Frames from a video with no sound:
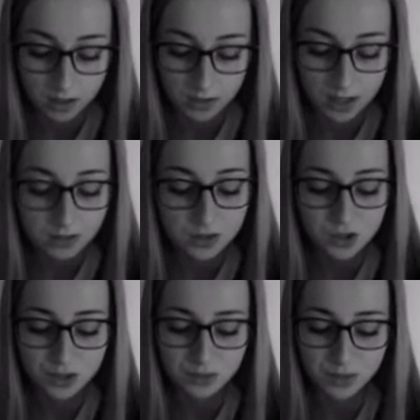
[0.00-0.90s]
Telling
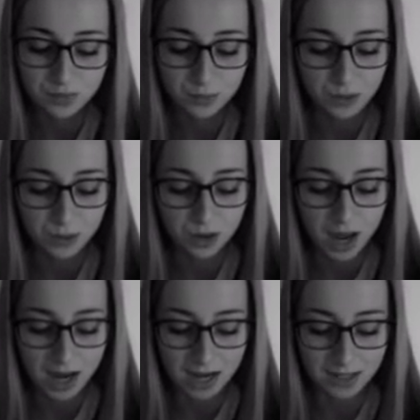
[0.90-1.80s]
children from a young
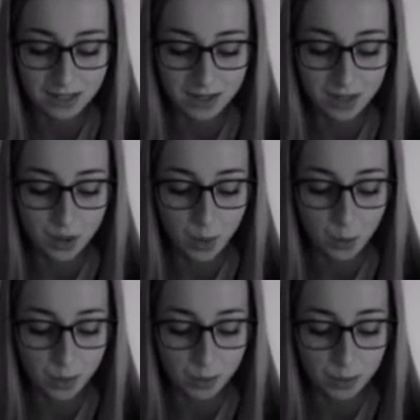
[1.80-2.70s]
age that they can
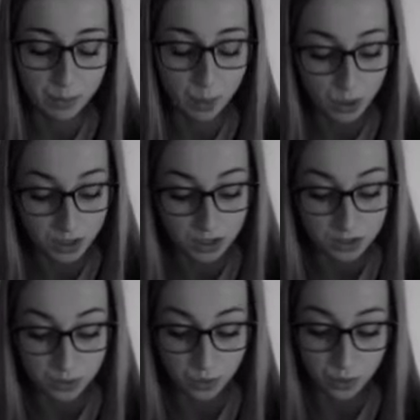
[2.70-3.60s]
only be
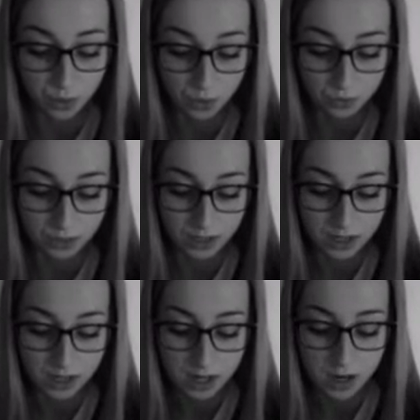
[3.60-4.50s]
boyish or
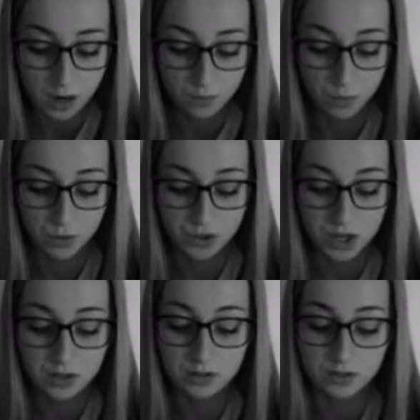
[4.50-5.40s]
girly from what
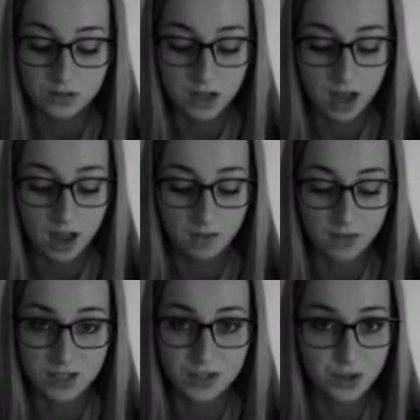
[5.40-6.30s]
genitals they have
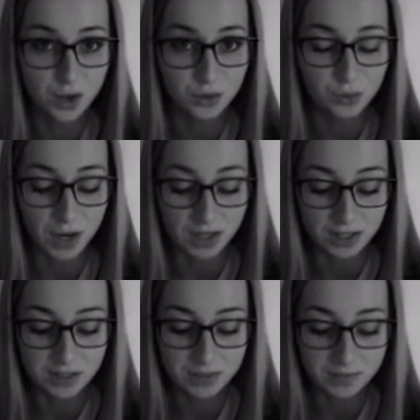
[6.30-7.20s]
is not
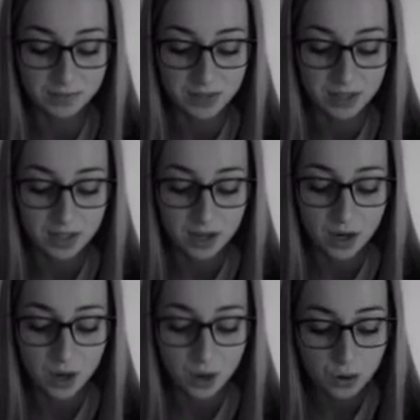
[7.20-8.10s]
right.
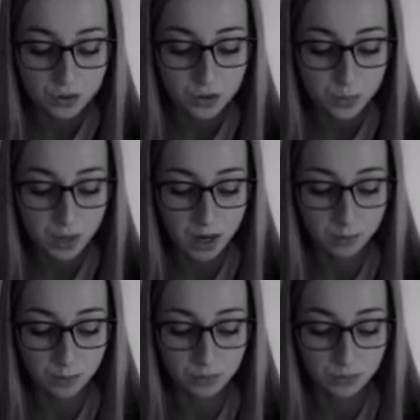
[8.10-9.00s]
Girls should be
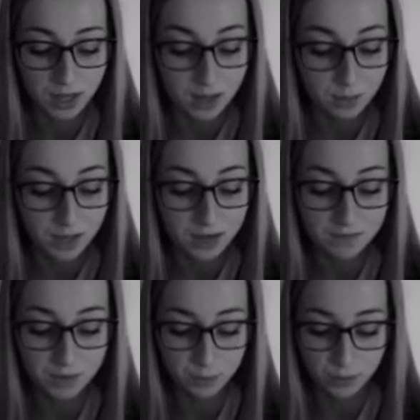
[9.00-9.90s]
able to like playing
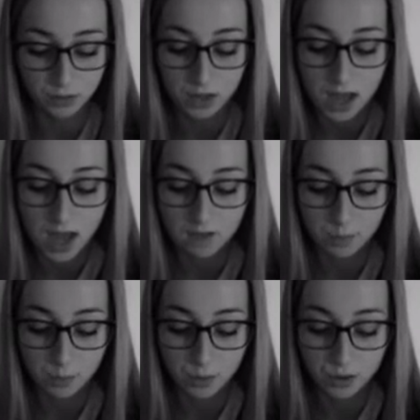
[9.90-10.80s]
football, have a
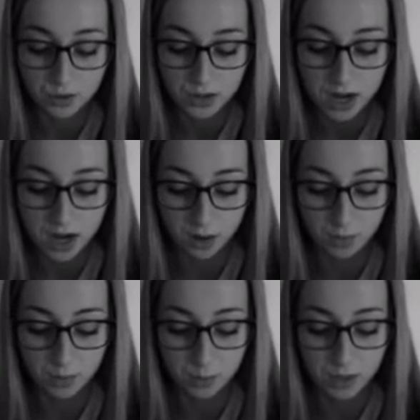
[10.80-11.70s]
boy-cut hair and
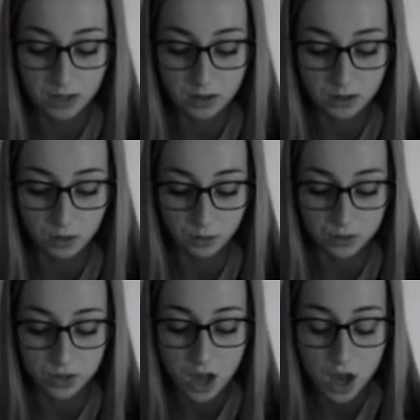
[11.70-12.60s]
wear pink
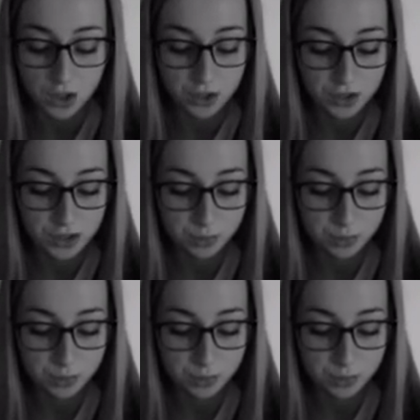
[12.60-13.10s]
clothes, just as